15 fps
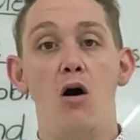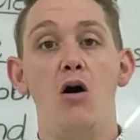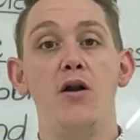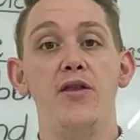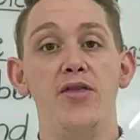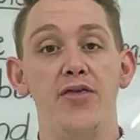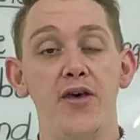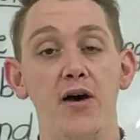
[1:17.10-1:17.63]

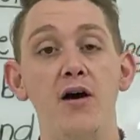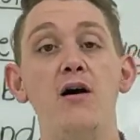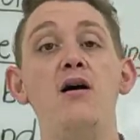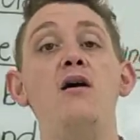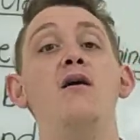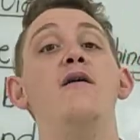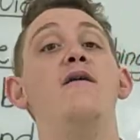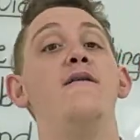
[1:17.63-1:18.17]
on
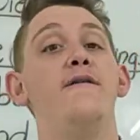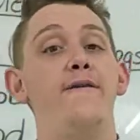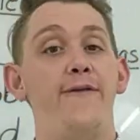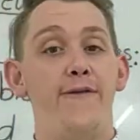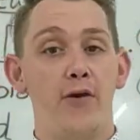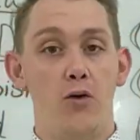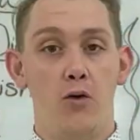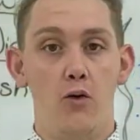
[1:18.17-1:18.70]

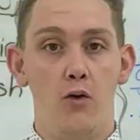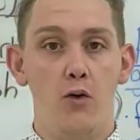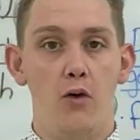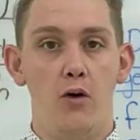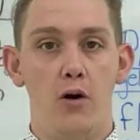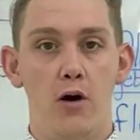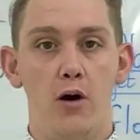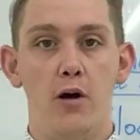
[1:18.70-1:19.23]
the
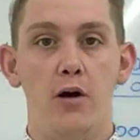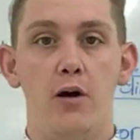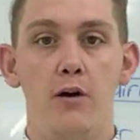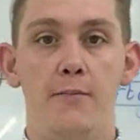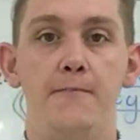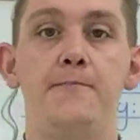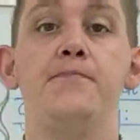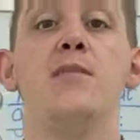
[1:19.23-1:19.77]
floor.
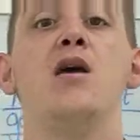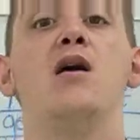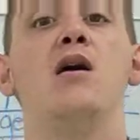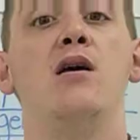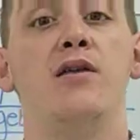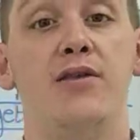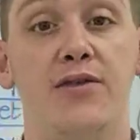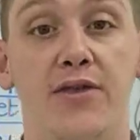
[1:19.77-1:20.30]

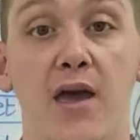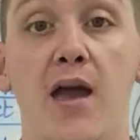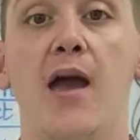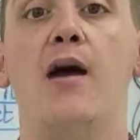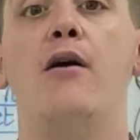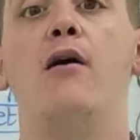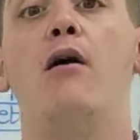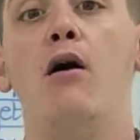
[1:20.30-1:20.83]

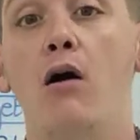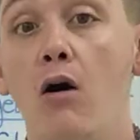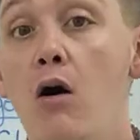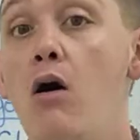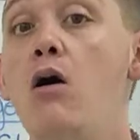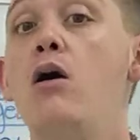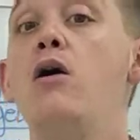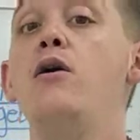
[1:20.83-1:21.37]
There
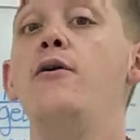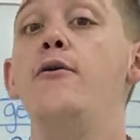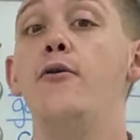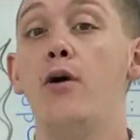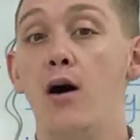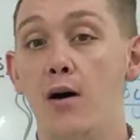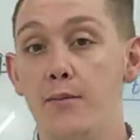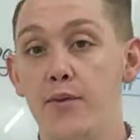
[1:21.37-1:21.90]

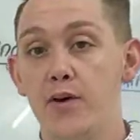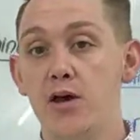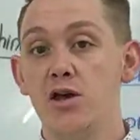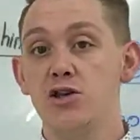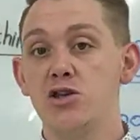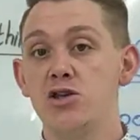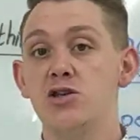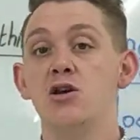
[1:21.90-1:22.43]
are
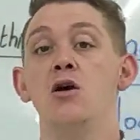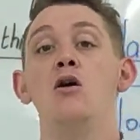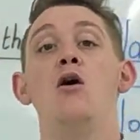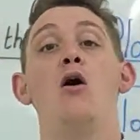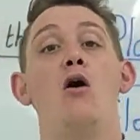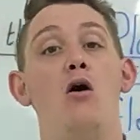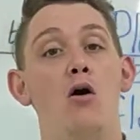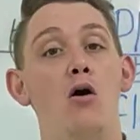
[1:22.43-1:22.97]
rubbish
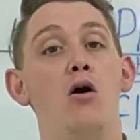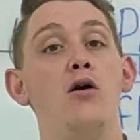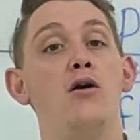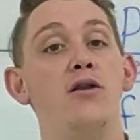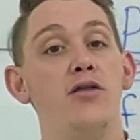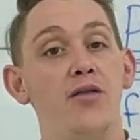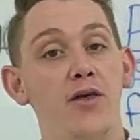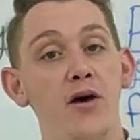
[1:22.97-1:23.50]

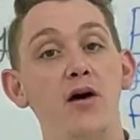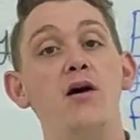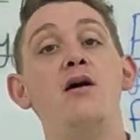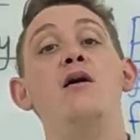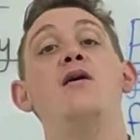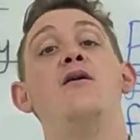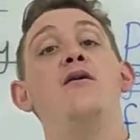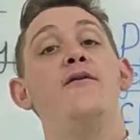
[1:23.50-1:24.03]
on
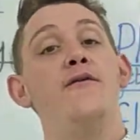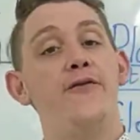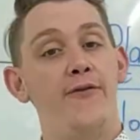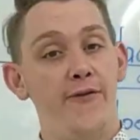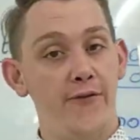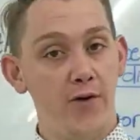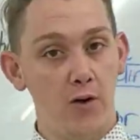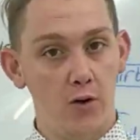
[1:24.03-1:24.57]
the
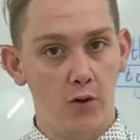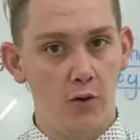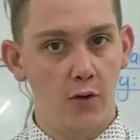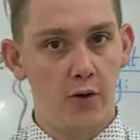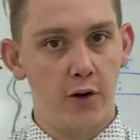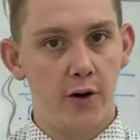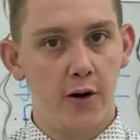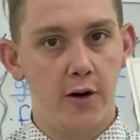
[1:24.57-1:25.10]

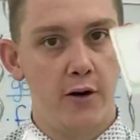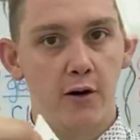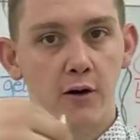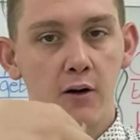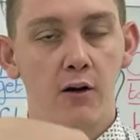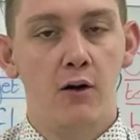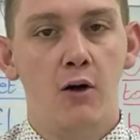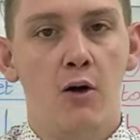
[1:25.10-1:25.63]
floor.
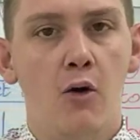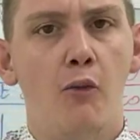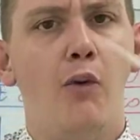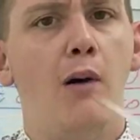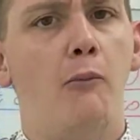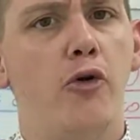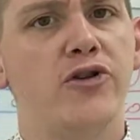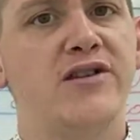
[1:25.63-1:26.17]

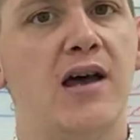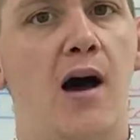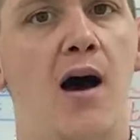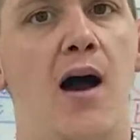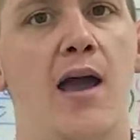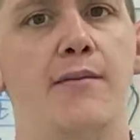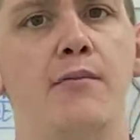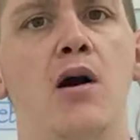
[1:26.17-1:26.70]
One more
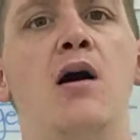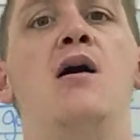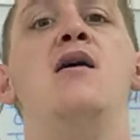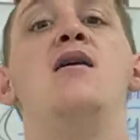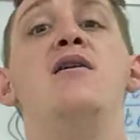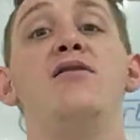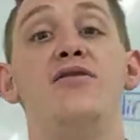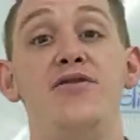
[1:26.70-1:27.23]

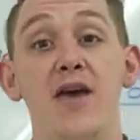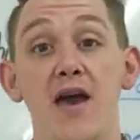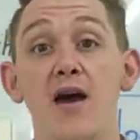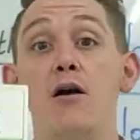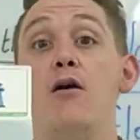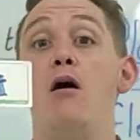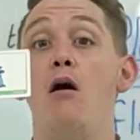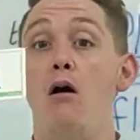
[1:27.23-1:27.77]
time.
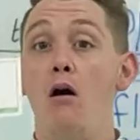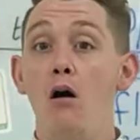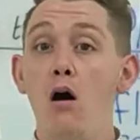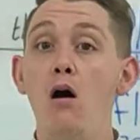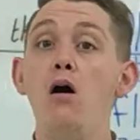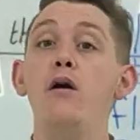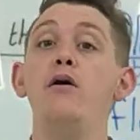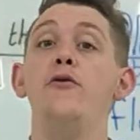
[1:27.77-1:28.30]
There
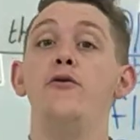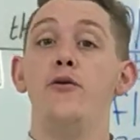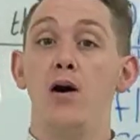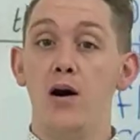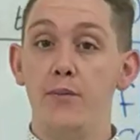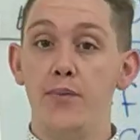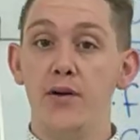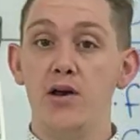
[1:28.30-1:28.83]
are
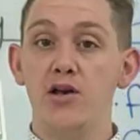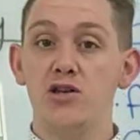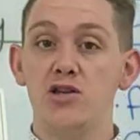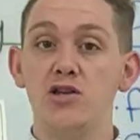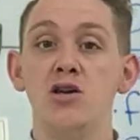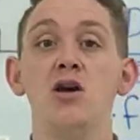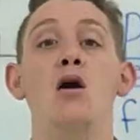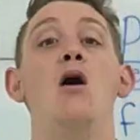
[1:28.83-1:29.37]

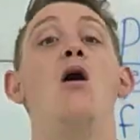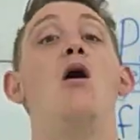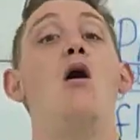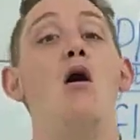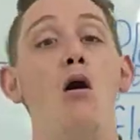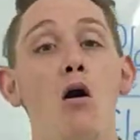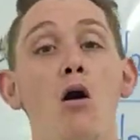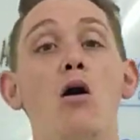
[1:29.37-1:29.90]
rubbish
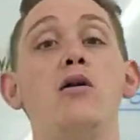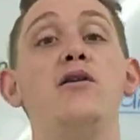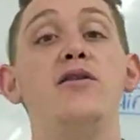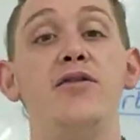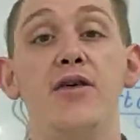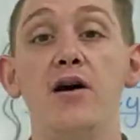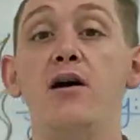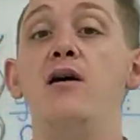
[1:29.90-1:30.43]

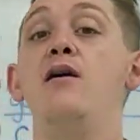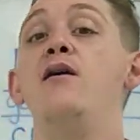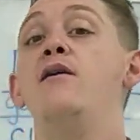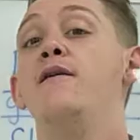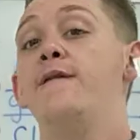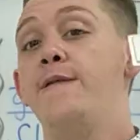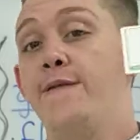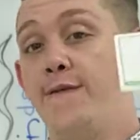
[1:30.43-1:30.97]
on
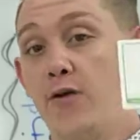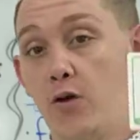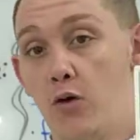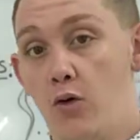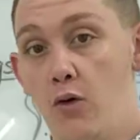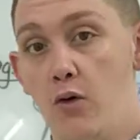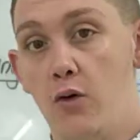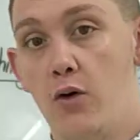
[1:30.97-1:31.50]
the
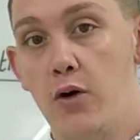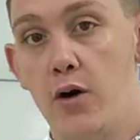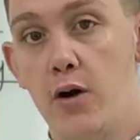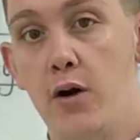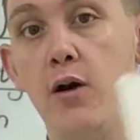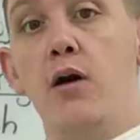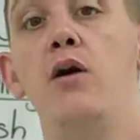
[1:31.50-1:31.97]
floor.